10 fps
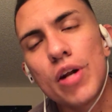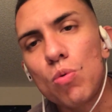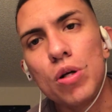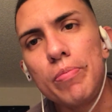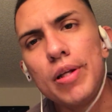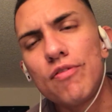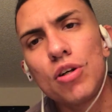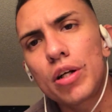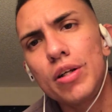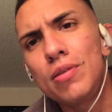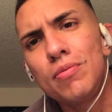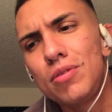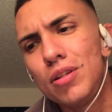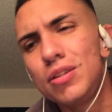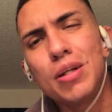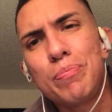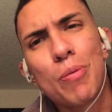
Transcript: and I wouldn't be the freaking the,